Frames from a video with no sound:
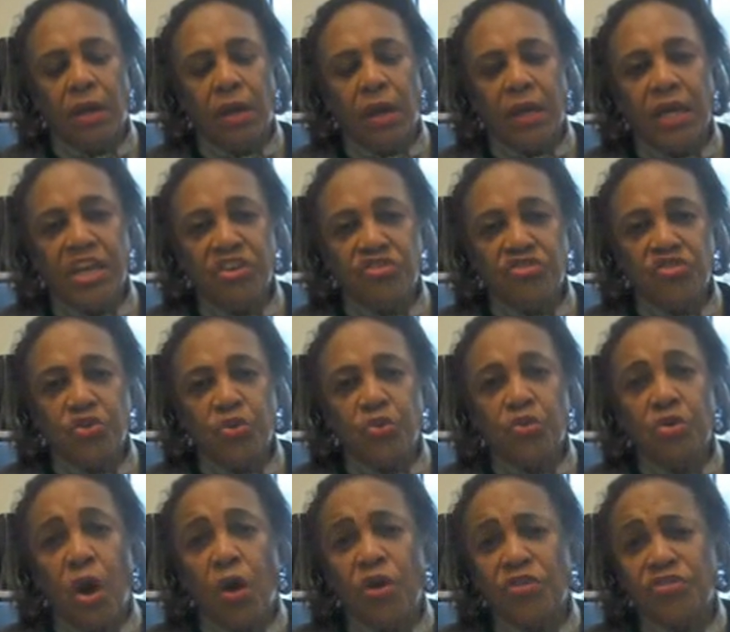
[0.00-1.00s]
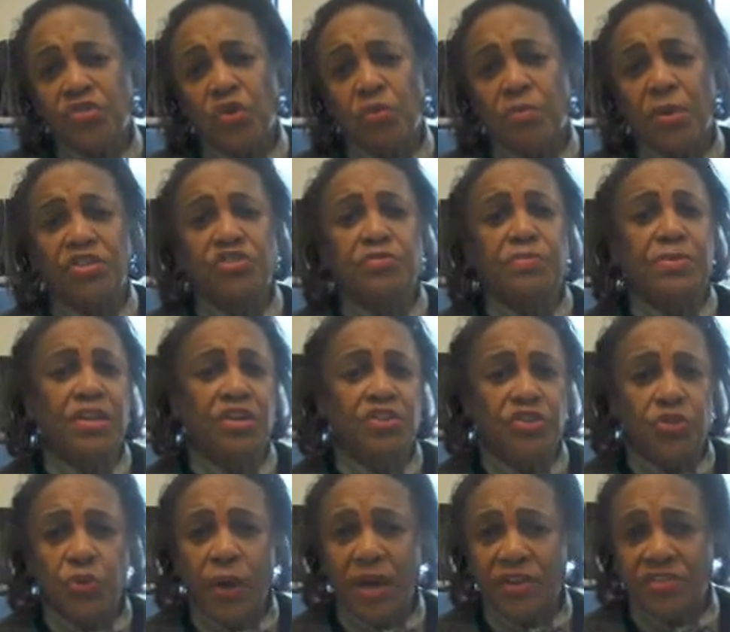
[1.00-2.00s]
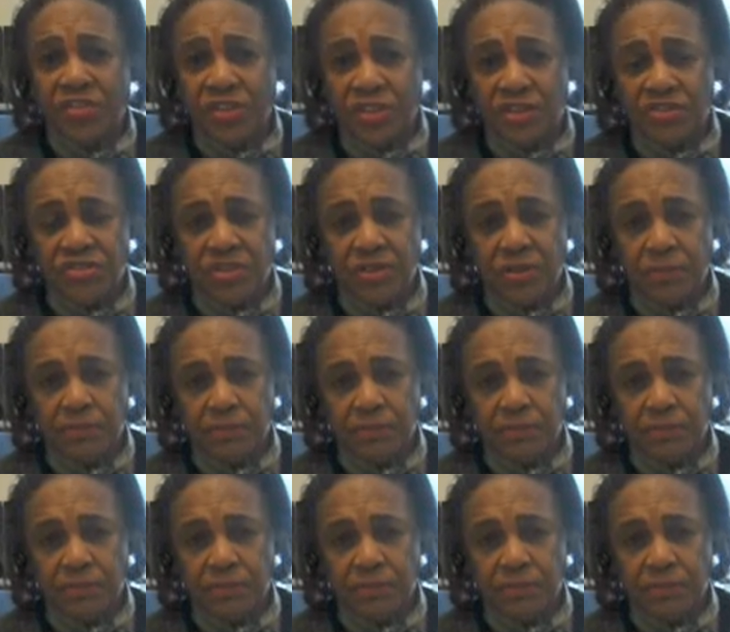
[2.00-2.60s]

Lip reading: Each student also must be a U.S. citizen,